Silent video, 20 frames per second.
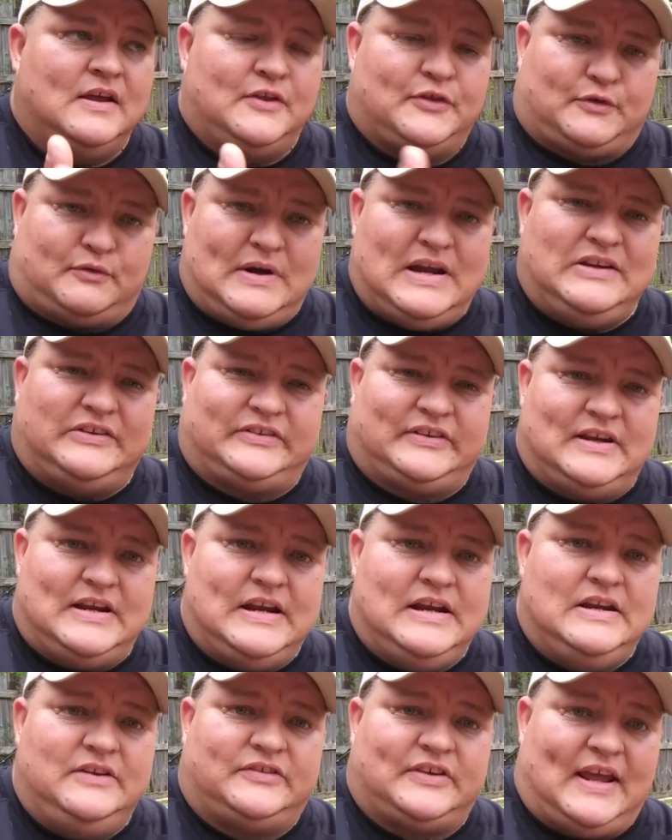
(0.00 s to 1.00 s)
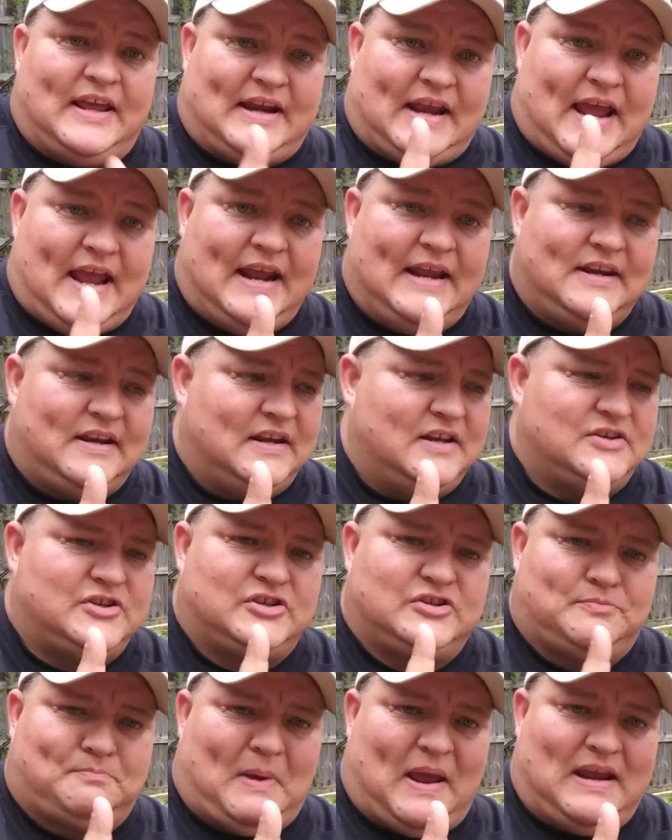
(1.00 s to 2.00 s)
3 seeds in an 8-inch
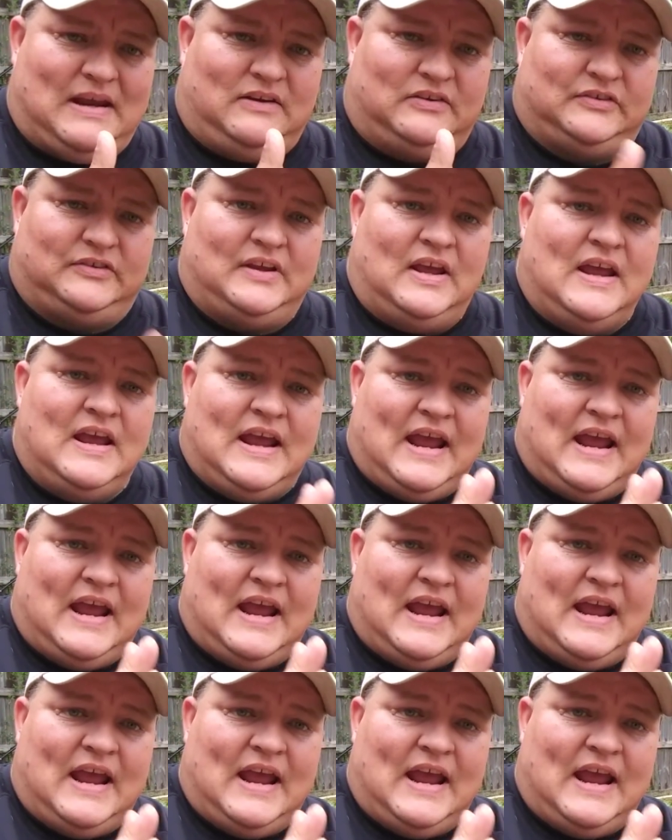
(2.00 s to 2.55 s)
space,